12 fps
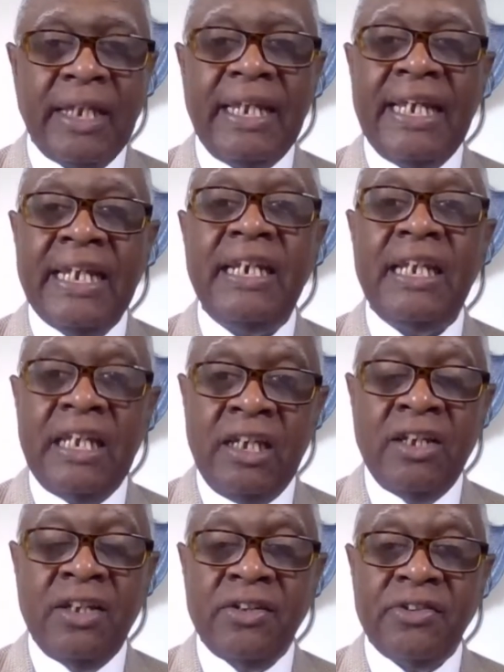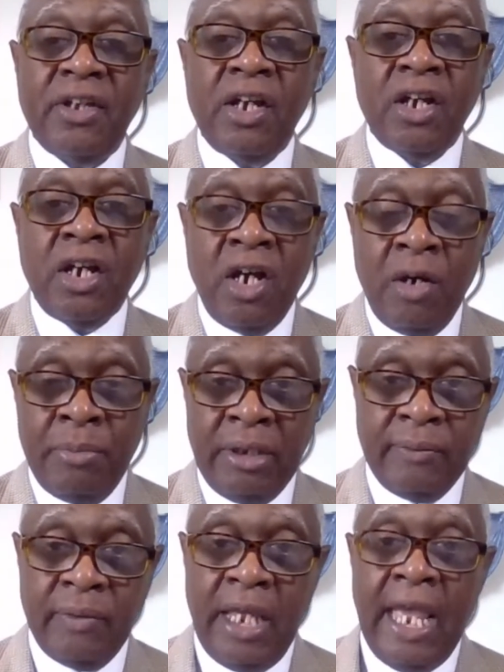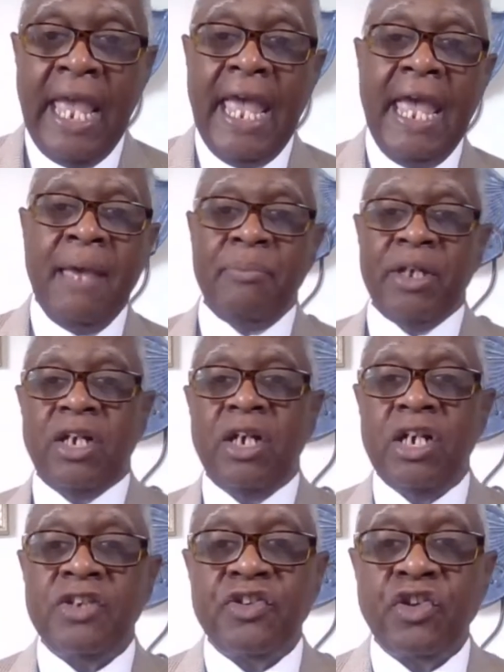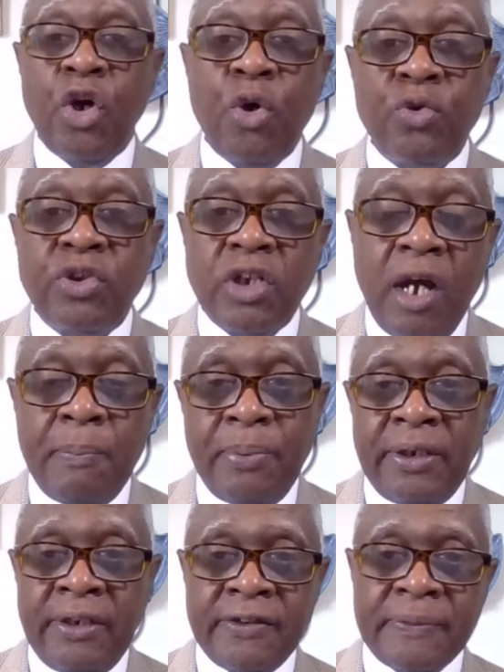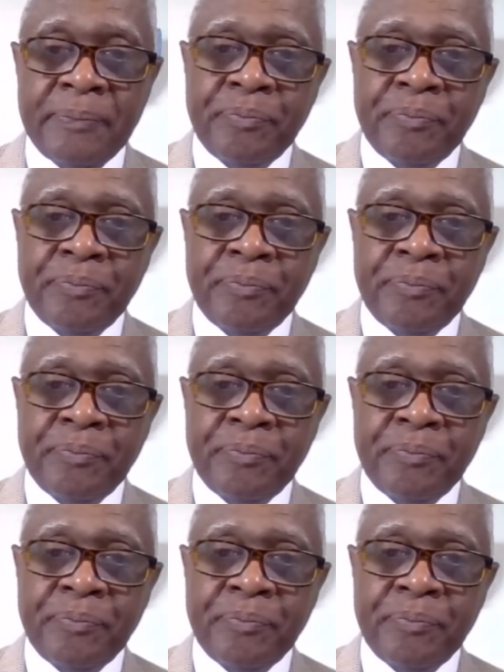It is coming. And because those companies